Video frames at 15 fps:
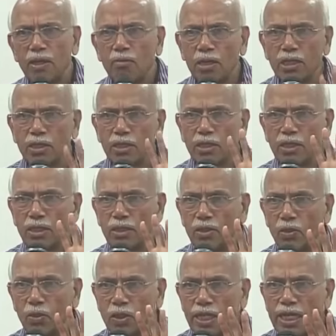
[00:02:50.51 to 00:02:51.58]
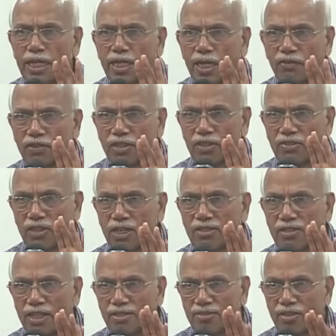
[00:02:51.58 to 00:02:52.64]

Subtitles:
But don't eat after the sun sets.